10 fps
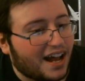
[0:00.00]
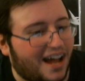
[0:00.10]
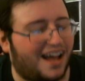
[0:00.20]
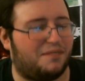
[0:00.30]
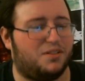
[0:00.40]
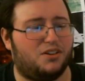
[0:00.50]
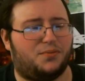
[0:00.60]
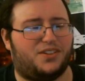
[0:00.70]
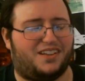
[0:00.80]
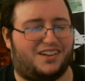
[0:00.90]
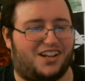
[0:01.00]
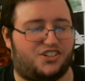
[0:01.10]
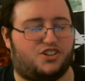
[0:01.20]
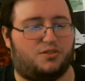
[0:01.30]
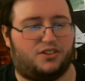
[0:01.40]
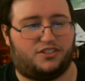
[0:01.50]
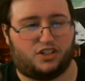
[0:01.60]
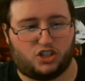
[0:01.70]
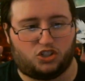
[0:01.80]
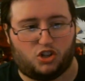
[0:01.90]
I I'm a little upset they're not showing us
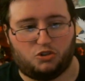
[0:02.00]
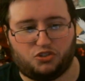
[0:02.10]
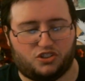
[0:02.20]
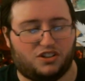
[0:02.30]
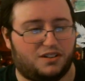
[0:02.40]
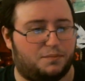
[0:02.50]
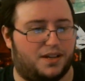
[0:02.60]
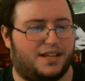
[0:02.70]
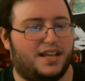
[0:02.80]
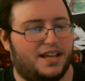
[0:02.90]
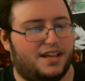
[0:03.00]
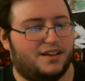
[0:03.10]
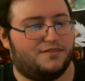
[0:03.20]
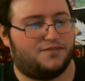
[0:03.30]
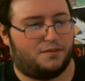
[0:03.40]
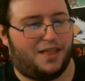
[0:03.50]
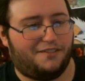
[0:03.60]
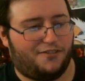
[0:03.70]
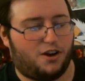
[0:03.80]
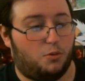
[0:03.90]
closer, but from
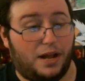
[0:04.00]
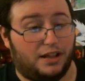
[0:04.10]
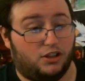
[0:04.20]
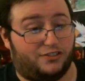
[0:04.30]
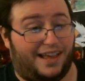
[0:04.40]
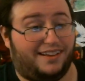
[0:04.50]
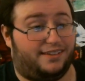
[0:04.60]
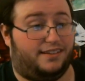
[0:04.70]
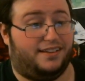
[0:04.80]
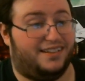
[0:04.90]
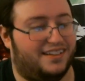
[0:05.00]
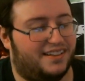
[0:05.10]
that far away, it looks excellent.